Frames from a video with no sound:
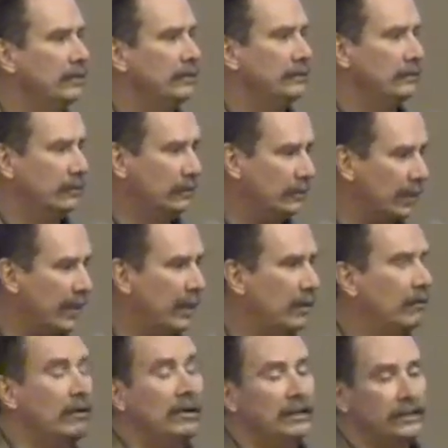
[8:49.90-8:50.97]
to
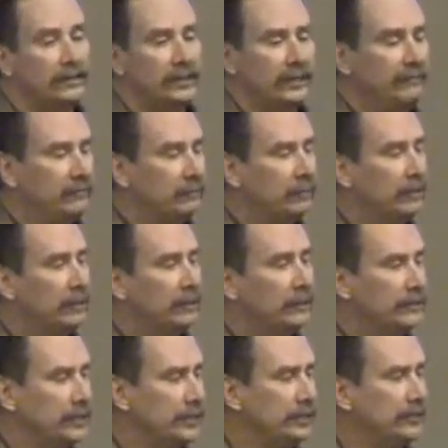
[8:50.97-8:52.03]
allow safer
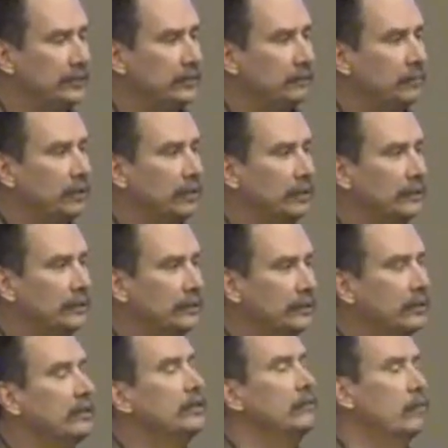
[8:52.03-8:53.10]
burns, easier
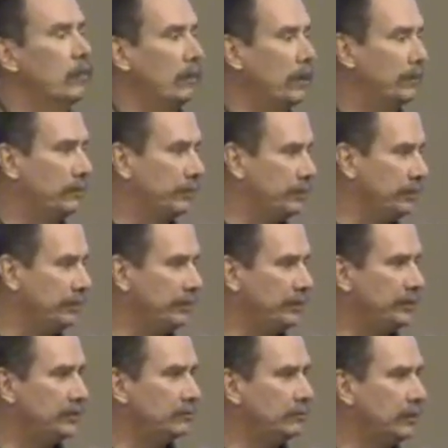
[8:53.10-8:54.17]
burns, more
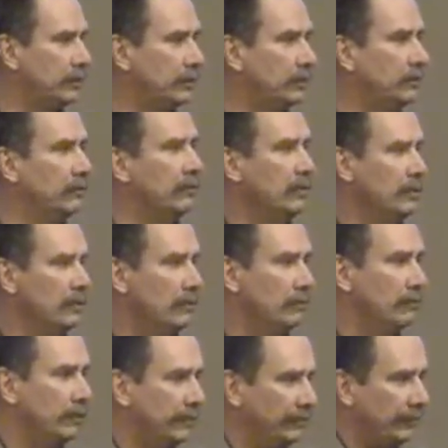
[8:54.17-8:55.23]
opportunities to burn
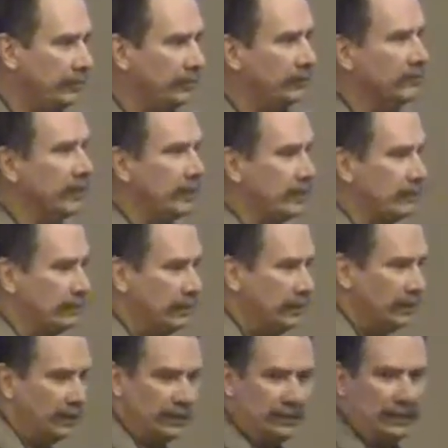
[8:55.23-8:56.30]
whenever you do that.
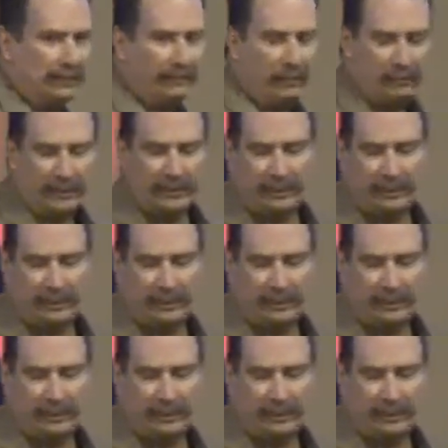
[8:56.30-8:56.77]
Like I've always